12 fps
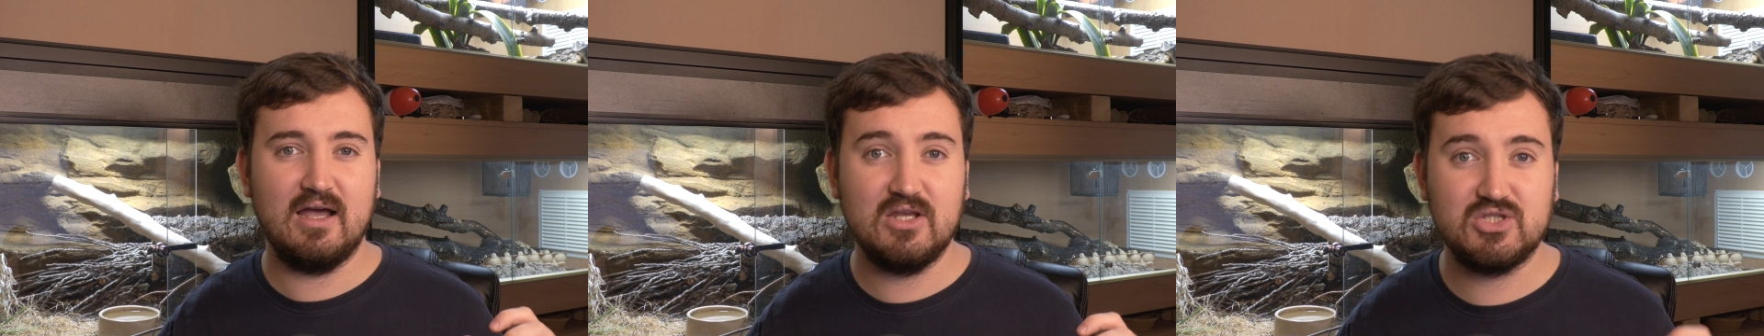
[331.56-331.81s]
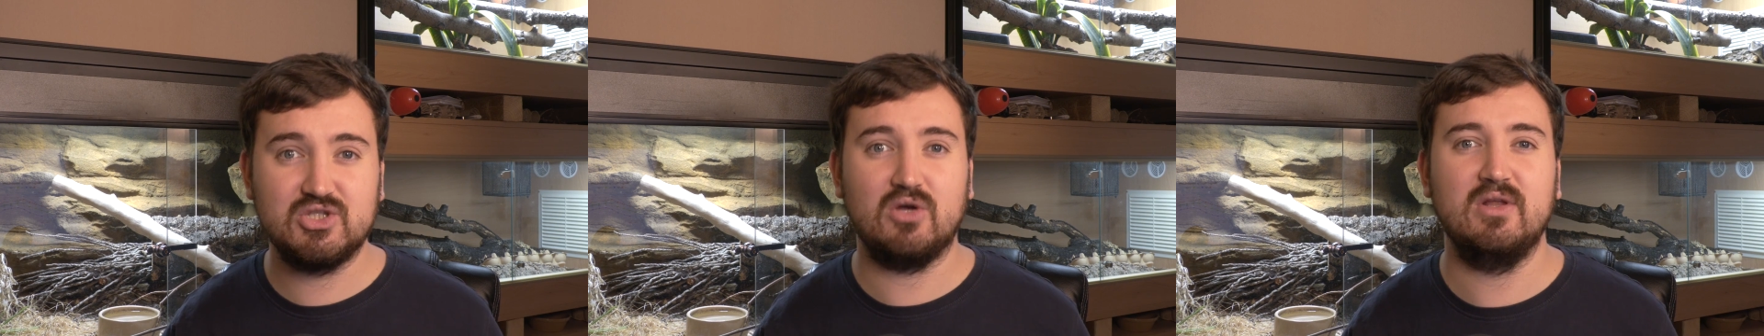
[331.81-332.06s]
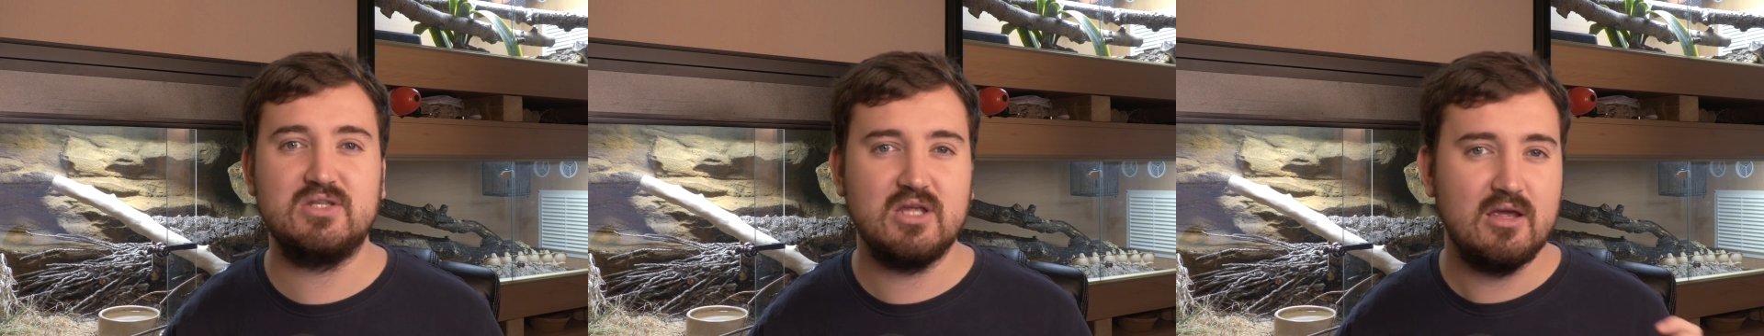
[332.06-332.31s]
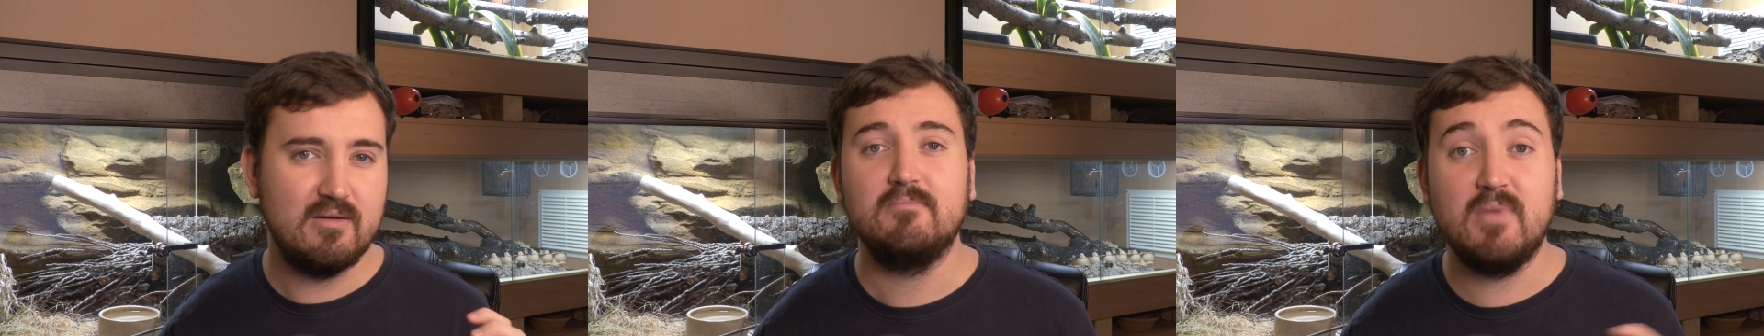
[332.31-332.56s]
a solid
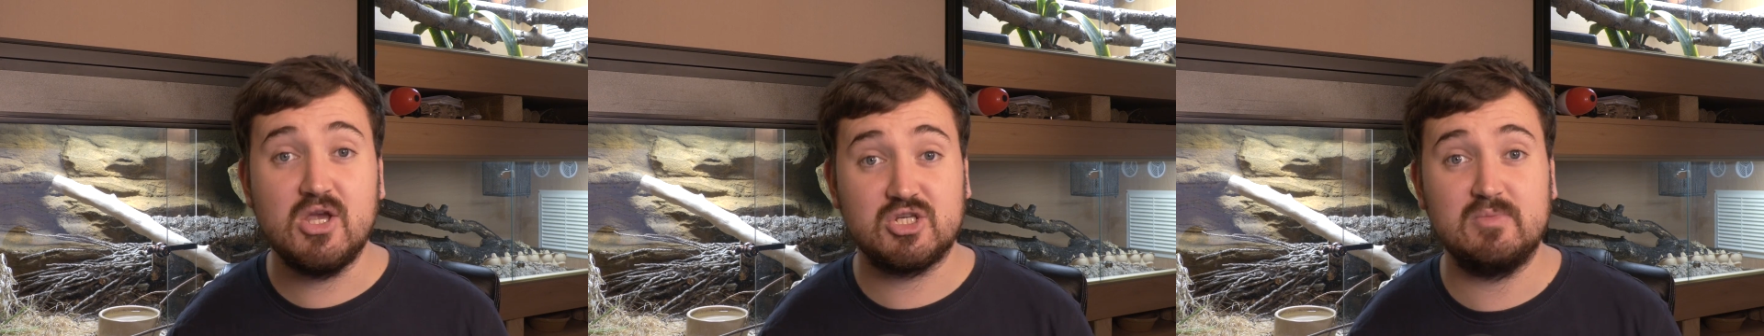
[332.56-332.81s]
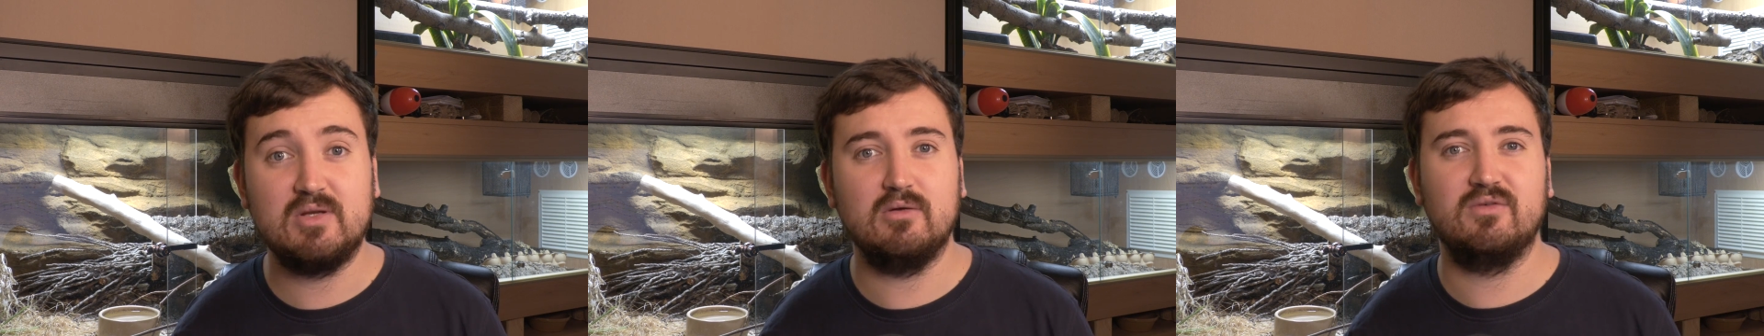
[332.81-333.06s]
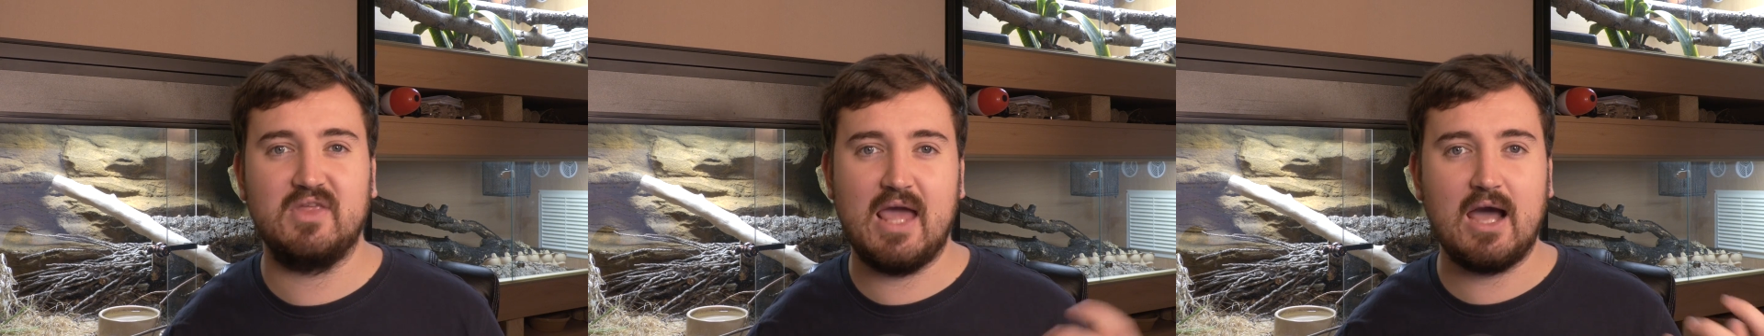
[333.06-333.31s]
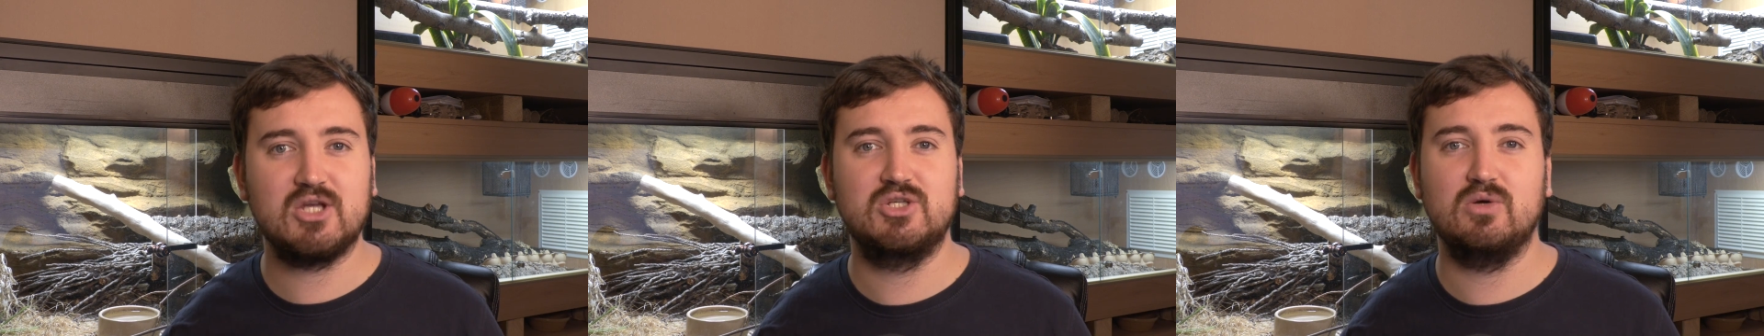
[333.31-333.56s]
measurement of the
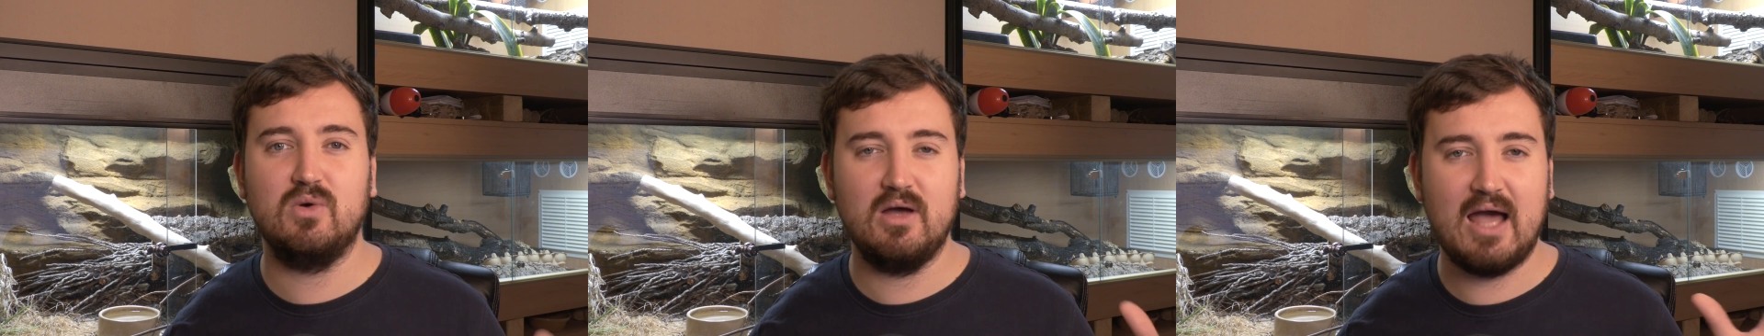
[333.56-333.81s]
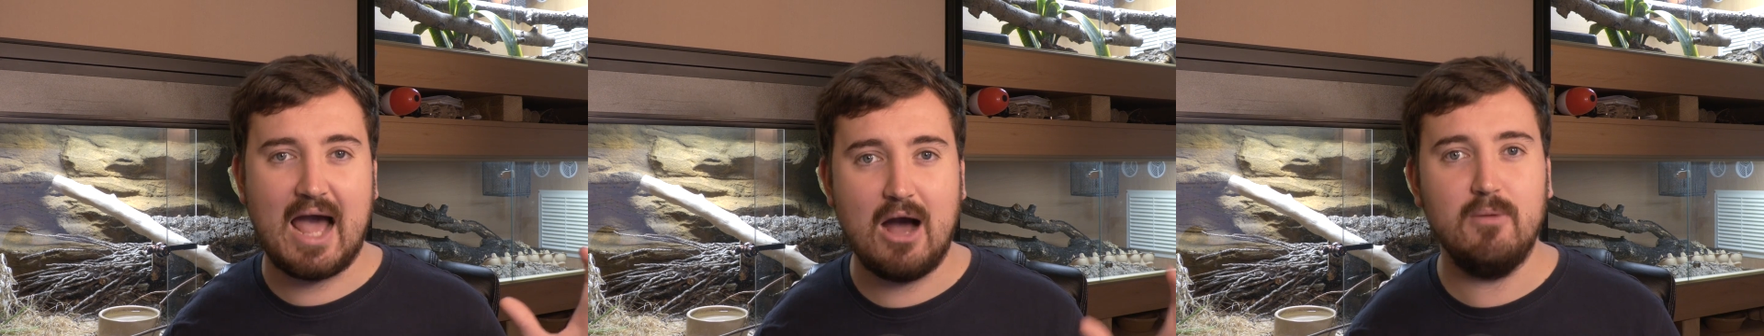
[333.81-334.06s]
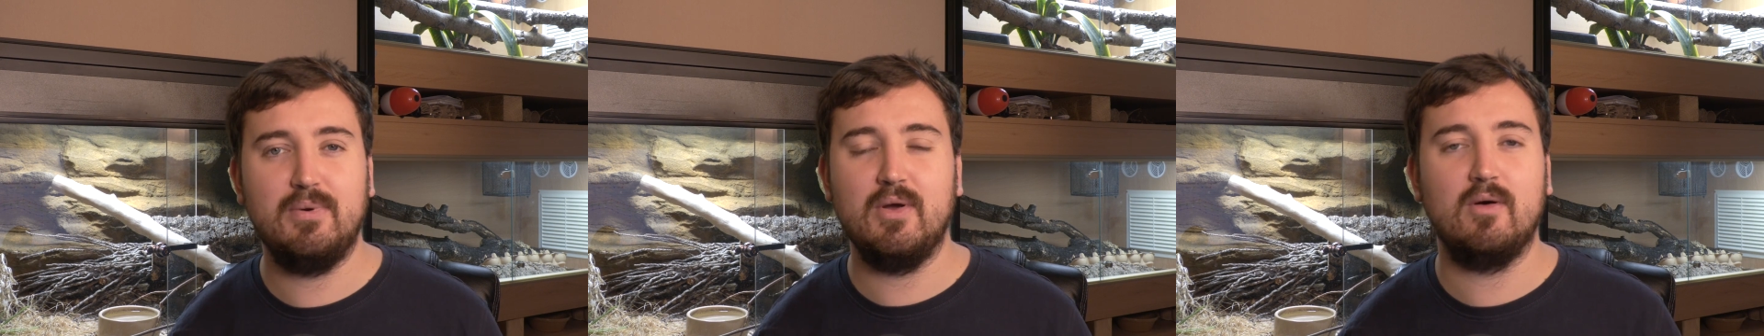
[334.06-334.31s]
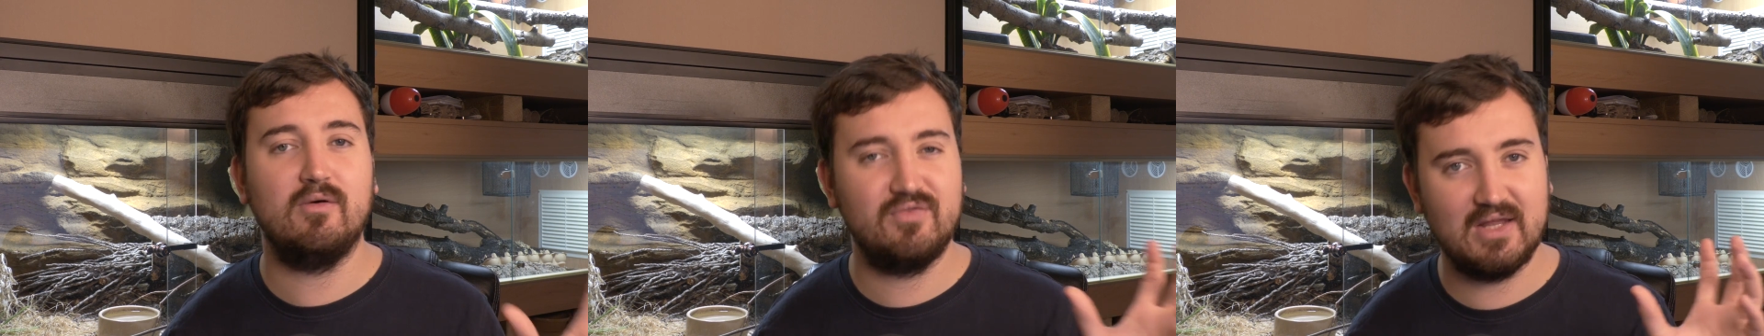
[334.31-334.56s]
actual
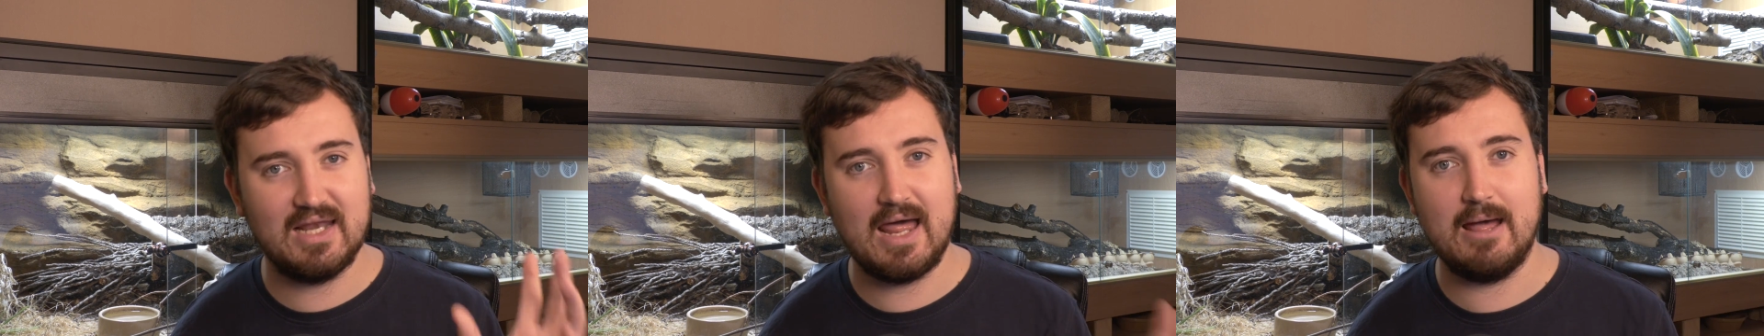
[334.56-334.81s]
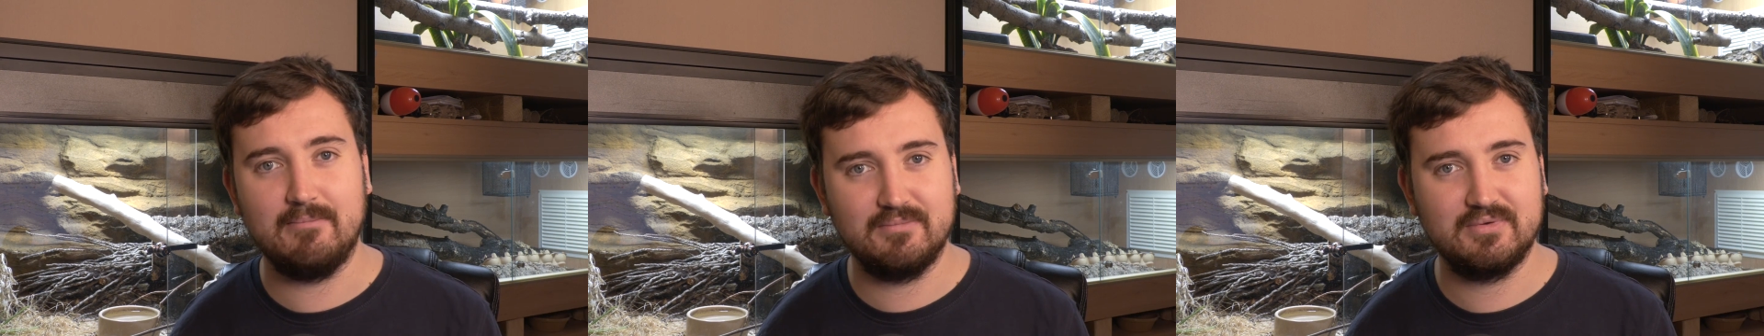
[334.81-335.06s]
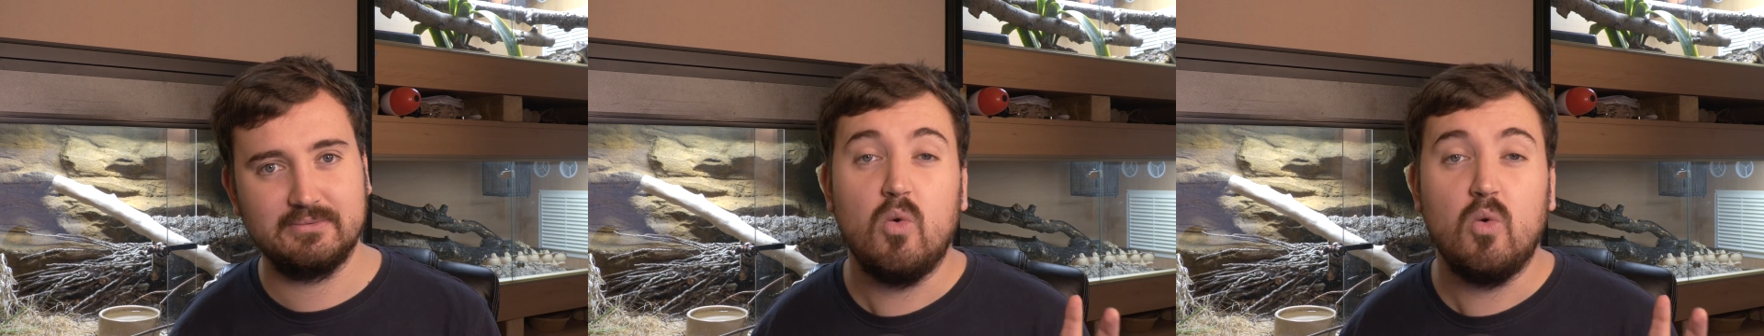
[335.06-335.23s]
output of the lamp.